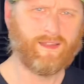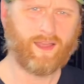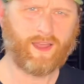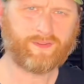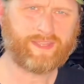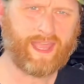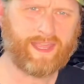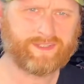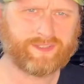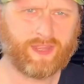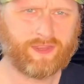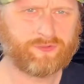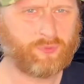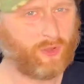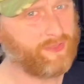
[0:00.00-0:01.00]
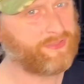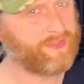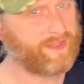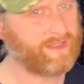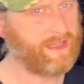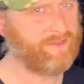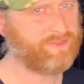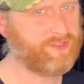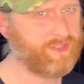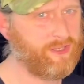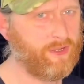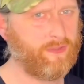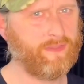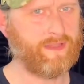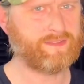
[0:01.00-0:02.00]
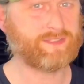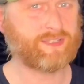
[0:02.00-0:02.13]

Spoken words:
Okay, so there's one thing left to do, and that's to